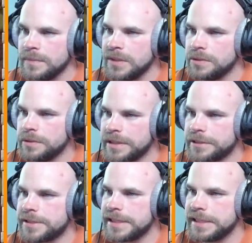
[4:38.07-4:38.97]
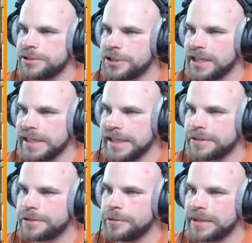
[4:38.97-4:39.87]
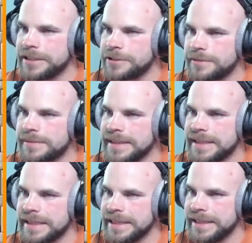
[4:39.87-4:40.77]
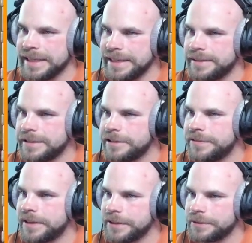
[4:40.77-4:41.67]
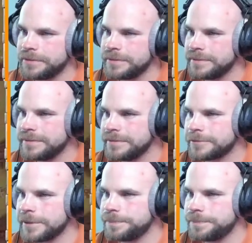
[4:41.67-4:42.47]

Ooh, there's the Giant Arrow, but I don't think it hit anything of value. Rip.